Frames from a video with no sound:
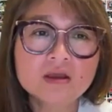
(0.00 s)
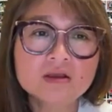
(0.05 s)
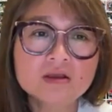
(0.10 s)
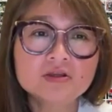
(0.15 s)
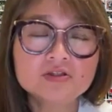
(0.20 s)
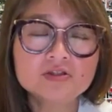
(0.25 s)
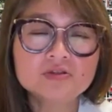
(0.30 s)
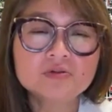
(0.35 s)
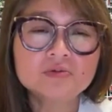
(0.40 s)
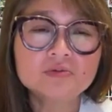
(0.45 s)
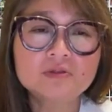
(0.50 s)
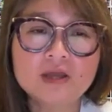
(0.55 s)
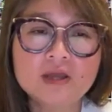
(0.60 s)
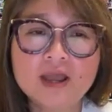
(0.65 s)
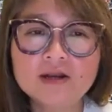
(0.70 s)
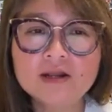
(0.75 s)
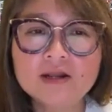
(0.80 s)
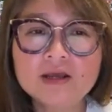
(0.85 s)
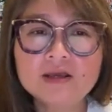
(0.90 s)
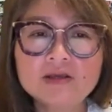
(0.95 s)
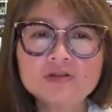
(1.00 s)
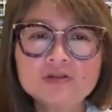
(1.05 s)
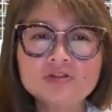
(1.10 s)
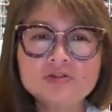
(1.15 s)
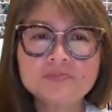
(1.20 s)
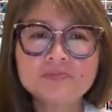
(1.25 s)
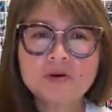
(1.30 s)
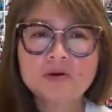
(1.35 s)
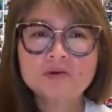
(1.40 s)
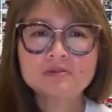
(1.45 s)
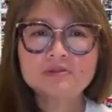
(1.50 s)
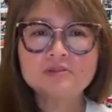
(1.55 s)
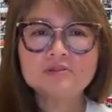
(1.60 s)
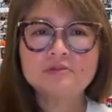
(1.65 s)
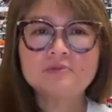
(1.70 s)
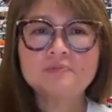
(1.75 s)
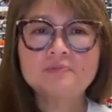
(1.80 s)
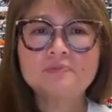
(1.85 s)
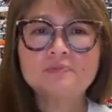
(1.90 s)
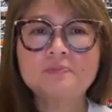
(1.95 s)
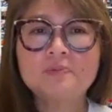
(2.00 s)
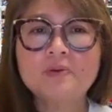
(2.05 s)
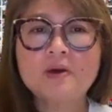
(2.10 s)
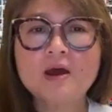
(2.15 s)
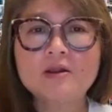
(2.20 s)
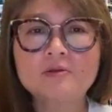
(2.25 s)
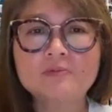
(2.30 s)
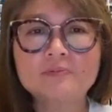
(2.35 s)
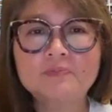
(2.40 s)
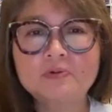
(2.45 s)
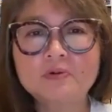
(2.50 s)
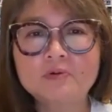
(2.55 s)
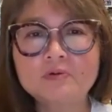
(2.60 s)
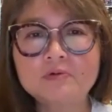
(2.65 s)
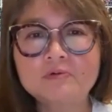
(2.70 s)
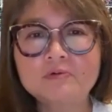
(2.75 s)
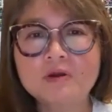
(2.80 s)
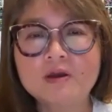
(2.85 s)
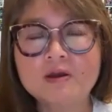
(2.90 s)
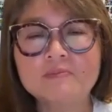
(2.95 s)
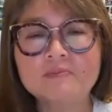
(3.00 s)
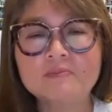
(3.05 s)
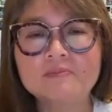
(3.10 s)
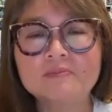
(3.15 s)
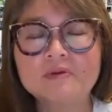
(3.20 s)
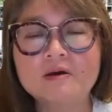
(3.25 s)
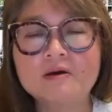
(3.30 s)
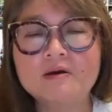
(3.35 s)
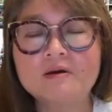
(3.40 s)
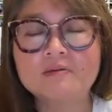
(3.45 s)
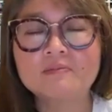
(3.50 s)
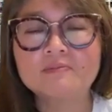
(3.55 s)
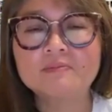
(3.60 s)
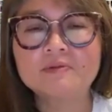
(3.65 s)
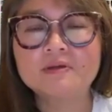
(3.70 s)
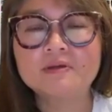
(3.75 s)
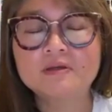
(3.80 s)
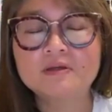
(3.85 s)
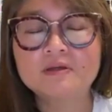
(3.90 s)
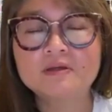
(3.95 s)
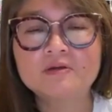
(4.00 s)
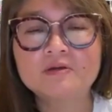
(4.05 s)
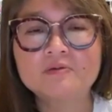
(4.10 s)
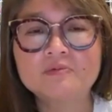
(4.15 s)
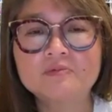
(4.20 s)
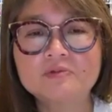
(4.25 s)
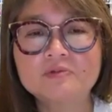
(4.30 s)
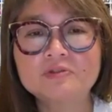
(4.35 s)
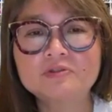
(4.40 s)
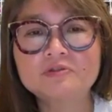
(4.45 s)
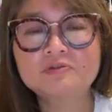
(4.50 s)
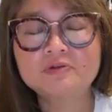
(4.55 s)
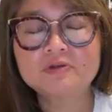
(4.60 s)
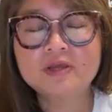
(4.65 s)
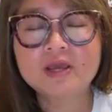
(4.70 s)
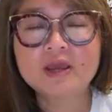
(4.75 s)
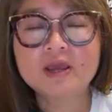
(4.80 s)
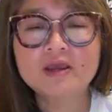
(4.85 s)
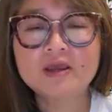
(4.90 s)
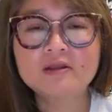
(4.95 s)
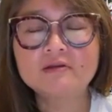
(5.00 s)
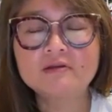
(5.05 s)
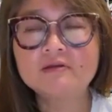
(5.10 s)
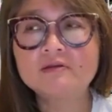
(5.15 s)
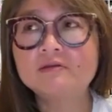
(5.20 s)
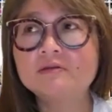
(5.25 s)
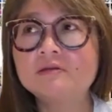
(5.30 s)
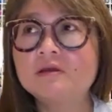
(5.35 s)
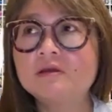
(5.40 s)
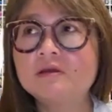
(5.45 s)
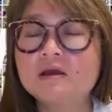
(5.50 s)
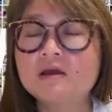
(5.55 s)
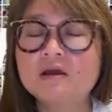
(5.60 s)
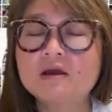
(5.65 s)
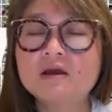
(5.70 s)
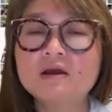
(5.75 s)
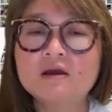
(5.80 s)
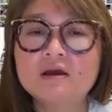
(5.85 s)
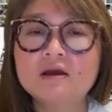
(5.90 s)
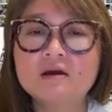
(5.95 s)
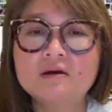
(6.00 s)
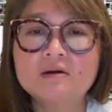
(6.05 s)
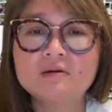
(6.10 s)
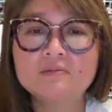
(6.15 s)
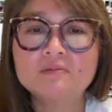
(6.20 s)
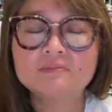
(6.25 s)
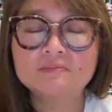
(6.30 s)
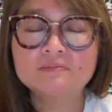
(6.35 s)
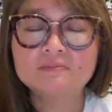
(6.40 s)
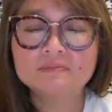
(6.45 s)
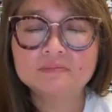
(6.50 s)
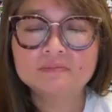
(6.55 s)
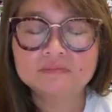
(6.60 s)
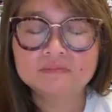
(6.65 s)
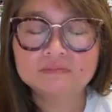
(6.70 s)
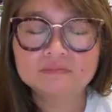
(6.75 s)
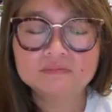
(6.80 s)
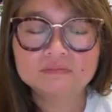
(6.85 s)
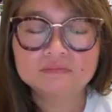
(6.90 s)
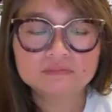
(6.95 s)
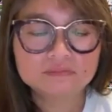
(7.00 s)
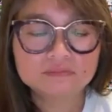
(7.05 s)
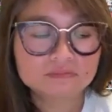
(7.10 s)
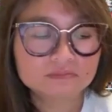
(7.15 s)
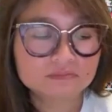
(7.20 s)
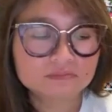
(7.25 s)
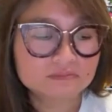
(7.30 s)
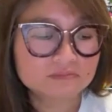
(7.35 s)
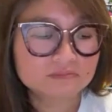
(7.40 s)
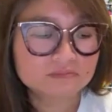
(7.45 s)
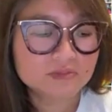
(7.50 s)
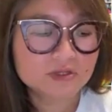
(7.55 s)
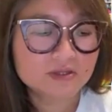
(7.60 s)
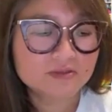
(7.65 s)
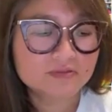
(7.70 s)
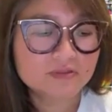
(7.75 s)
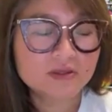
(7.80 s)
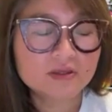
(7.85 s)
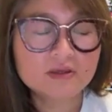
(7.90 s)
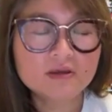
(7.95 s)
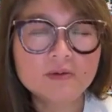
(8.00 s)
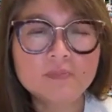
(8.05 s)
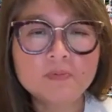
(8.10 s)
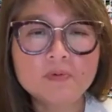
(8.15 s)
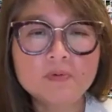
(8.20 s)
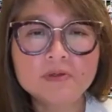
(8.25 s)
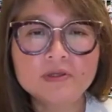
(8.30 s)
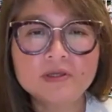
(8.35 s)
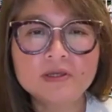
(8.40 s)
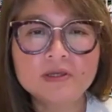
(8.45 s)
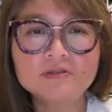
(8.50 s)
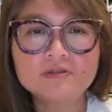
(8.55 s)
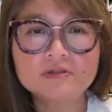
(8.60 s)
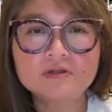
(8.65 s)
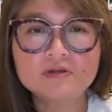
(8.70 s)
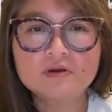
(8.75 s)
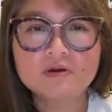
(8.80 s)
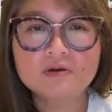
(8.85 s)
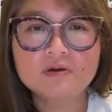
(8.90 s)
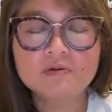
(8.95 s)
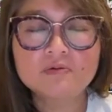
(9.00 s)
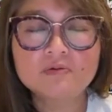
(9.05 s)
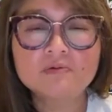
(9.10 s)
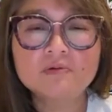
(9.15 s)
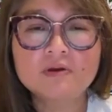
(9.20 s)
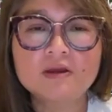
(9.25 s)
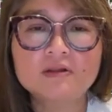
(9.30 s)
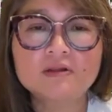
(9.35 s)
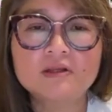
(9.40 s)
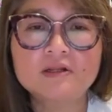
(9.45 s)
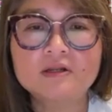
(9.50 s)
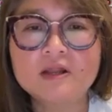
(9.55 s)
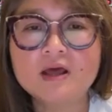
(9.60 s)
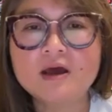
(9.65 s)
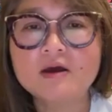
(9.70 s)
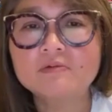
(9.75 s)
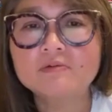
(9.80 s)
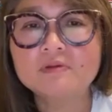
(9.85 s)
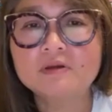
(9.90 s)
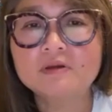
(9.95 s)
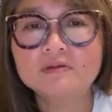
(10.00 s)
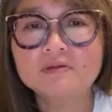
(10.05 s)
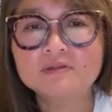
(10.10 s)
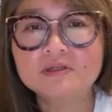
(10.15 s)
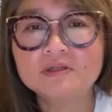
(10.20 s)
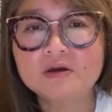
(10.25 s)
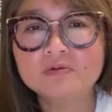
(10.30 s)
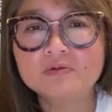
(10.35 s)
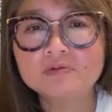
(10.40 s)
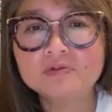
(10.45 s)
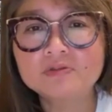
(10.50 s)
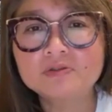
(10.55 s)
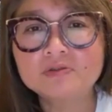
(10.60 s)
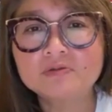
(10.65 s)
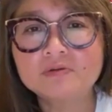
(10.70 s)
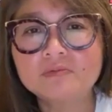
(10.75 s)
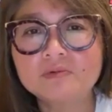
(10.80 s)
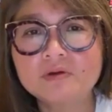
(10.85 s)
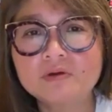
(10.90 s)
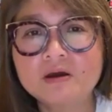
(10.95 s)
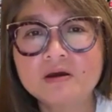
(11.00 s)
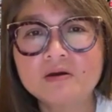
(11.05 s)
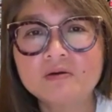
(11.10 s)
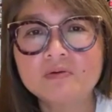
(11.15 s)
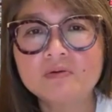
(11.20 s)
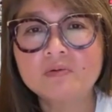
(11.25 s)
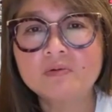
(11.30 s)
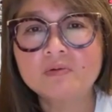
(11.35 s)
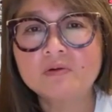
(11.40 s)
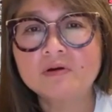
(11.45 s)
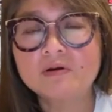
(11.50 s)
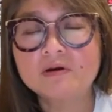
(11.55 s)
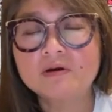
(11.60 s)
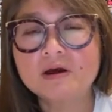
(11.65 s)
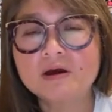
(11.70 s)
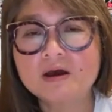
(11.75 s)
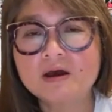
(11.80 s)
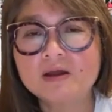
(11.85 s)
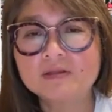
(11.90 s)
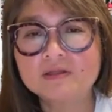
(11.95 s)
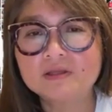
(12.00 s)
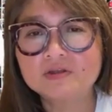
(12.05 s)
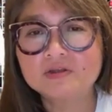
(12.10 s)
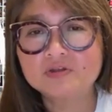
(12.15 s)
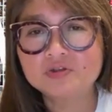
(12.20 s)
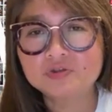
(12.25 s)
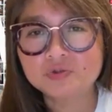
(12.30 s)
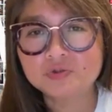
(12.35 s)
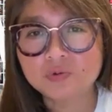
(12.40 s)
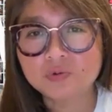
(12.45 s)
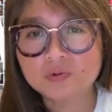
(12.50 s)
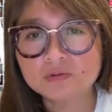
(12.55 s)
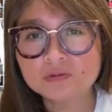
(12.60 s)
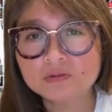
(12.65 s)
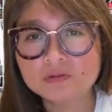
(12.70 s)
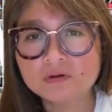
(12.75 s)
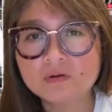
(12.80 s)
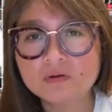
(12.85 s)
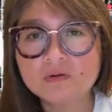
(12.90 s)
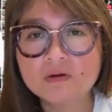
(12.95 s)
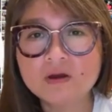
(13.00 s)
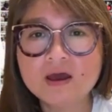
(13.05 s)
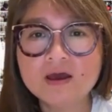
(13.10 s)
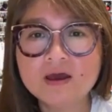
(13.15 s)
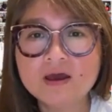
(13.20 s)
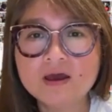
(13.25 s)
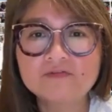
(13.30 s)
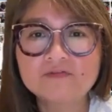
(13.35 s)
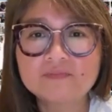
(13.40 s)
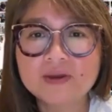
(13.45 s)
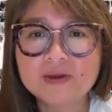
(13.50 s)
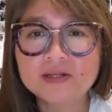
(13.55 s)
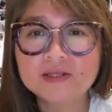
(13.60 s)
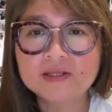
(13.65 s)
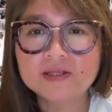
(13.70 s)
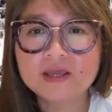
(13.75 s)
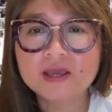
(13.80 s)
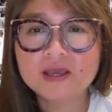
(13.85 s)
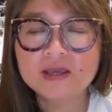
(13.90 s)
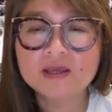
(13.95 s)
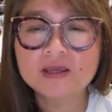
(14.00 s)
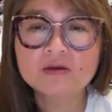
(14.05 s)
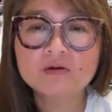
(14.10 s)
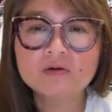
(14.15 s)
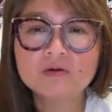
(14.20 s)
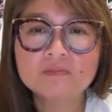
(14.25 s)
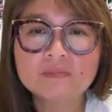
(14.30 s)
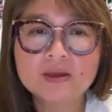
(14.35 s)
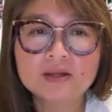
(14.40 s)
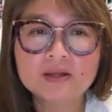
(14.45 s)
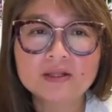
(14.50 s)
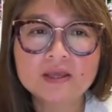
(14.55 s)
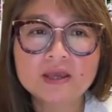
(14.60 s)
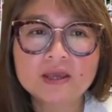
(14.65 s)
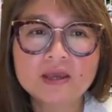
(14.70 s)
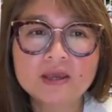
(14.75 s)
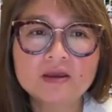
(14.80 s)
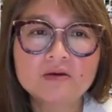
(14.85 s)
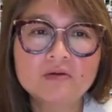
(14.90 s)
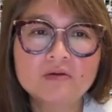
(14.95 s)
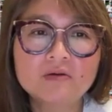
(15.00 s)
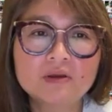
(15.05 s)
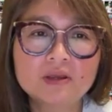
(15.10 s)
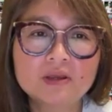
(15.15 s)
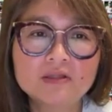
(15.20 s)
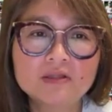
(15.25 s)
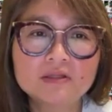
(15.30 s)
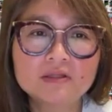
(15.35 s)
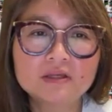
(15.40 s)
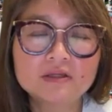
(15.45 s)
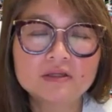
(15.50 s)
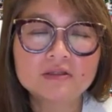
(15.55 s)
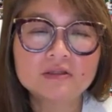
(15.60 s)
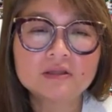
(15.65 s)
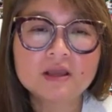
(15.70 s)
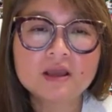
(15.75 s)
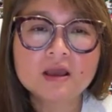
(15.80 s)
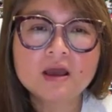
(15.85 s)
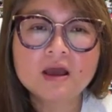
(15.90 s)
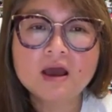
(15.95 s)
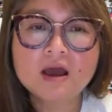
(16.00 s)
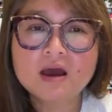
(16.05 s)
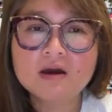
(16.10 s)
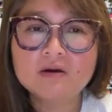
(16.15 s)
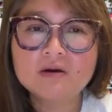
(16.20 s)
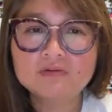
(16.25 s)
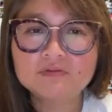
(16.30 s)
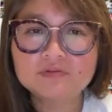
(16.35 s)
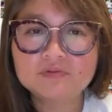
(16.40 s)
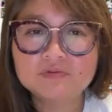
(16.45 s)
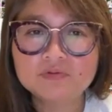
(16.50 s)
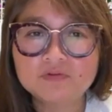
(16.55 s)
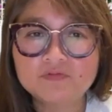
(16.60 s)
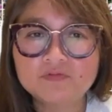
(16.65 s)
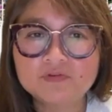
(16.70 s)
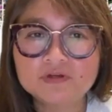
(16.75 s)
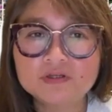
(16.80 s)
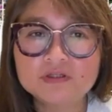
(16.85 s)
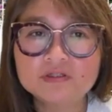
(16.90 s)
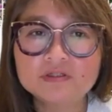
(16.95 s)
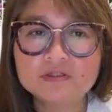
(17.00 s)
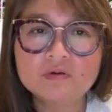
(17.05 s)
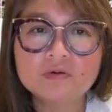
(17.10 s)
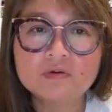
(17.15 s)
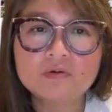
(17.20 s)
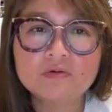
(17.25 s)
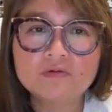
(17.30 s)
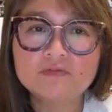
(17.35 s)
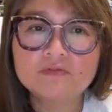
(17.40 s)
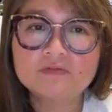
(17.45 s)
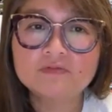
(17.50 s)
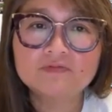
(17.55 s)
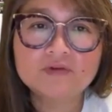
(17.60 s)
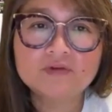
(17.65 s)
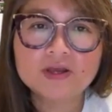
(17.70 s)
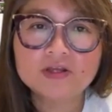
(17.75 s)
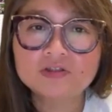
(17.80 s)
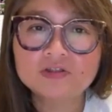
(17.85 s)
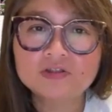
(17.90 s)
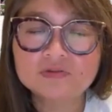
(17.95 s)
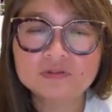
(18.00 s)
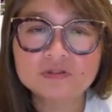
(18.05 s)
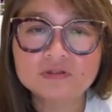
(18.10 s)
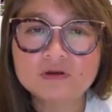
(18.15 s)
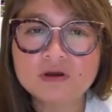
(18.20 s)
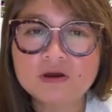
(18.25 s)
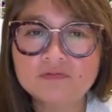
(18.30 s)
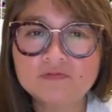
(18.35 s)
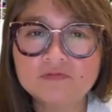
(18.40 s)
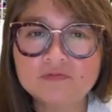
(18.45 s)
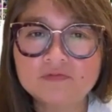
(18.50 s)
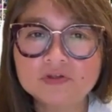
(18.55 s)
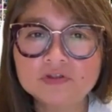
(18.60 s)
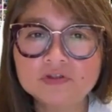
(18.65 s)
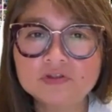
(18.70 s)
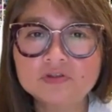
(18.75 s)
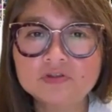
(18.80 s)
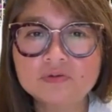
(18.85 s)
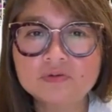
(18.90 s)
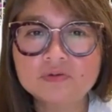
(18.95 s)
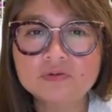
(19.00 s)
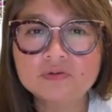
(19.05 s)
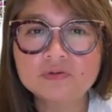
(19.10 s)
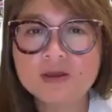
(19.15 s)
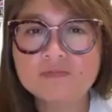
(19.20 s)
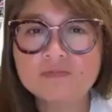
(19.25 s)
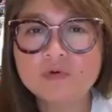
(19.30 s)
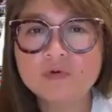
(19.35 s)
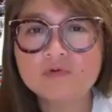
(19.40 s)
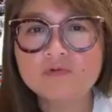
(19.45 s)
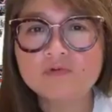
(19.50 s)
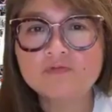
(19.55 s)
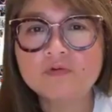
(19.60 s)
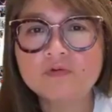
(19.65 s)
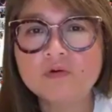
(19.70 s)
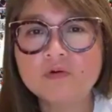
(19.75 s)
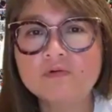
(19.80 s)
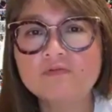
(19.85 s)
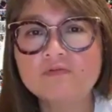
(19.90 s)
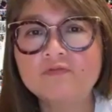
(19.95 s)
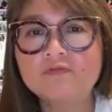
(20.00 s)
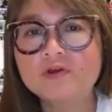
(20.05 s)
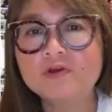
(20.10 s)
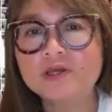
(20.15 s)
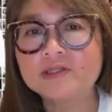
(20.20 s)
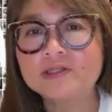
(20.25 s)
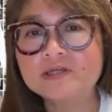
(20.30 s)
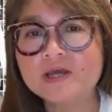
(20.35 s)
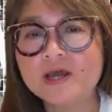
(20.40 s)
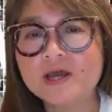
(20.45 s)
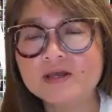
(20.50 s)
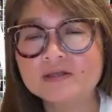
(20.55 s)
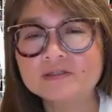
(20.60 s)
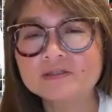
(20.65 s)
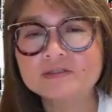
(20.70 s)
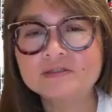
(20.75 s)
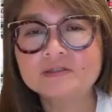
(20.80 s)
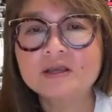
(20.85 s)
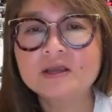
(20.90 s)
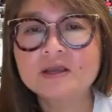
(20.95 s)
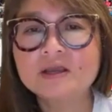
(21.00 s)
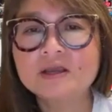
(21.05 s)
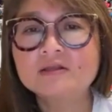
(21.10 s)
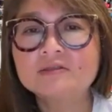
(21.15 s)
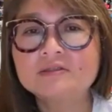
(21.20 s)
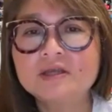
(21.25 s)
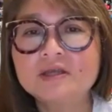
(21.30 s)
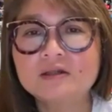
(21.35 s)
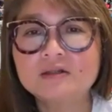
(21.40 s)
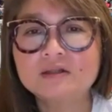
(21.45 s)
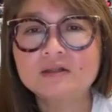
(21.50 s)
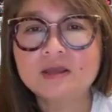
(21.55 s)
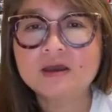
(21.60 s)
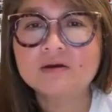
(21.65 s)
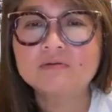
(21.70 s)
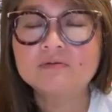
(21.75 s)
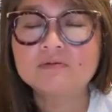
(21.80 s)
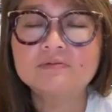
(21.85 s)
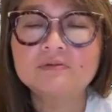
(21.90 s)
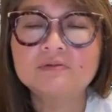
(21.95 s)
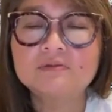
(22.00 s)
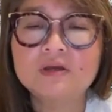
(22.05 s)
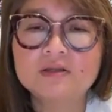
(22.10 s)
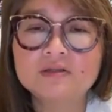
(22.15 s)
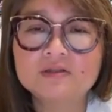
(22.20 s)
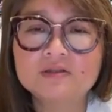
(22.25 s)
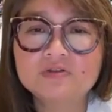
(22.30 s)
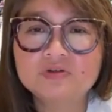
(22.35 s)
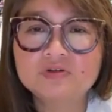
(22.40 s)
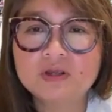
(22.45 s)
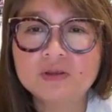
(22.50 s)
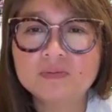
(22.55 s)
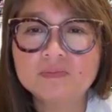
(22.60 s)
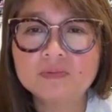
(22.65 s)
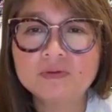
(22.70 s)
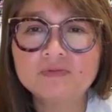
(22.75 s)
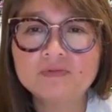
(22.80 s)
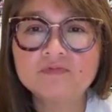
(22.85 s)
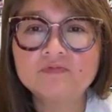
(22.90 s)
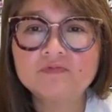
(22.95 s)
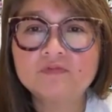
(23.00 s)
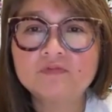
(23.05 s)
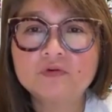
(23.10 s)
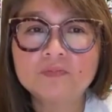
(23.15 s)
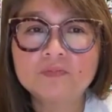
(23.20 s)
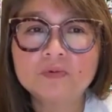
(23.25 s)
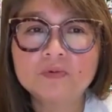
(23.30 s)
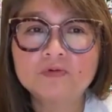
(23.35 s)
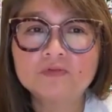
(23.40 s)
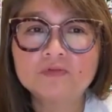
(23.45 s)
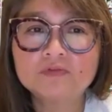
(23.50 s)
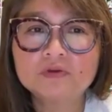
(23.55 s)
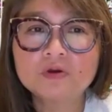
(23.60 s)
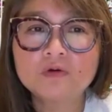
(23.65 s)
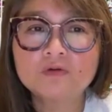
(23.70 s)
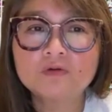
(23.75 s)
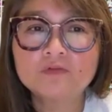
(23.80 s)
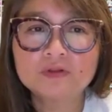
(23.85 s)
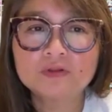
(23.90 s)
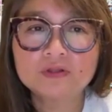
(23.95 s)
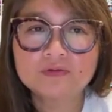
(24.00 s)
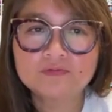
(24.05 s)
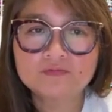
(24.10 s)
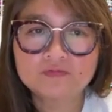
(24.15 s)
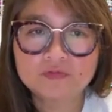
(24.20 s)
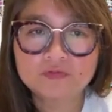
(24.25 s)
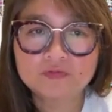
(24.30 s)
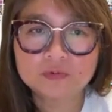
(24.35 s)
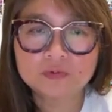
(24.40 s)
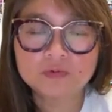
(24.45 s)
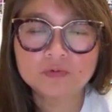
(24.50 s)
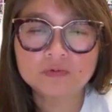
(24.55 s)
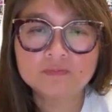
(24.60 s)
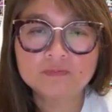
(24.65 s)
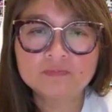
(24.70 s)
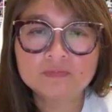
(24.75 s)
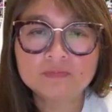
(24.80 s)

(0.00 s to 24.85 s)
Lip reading: So the NIH-sponsored pilot program was created, I think, a couple of years ago, and it allowed adults to who are uninsured or have Medicaid or Medicare or Indian Health Service or veteran coverage to enroll for free tests, telehealth, and treatment for both COVID and flu.